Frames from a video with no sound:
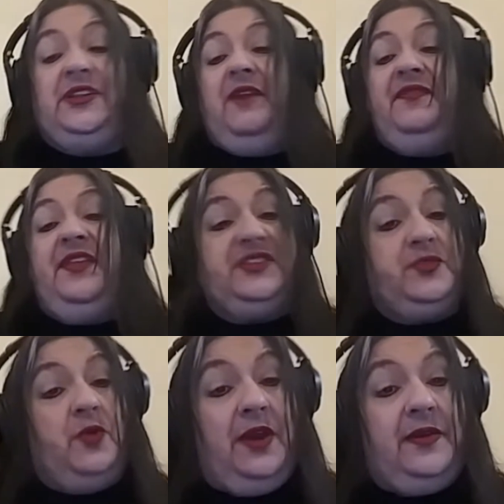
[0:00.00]
love this
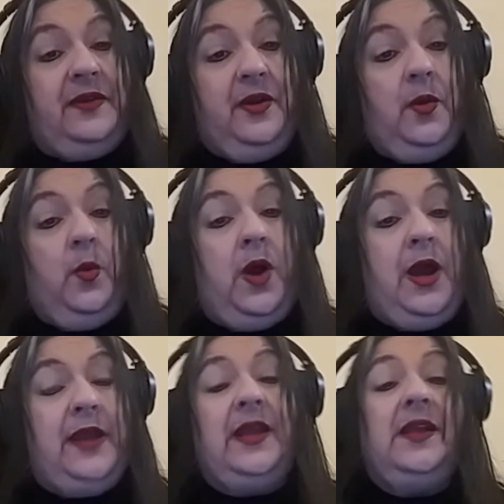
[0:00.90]
one.
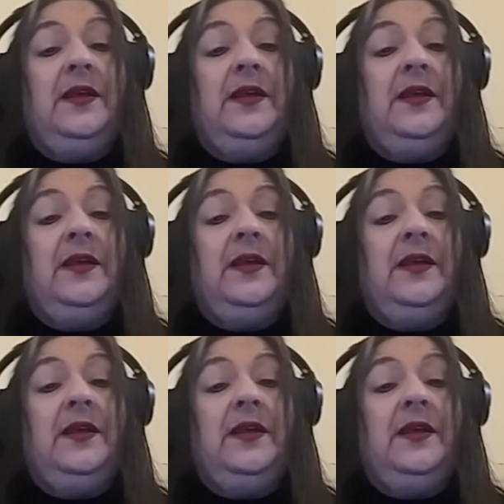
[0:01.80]
Why?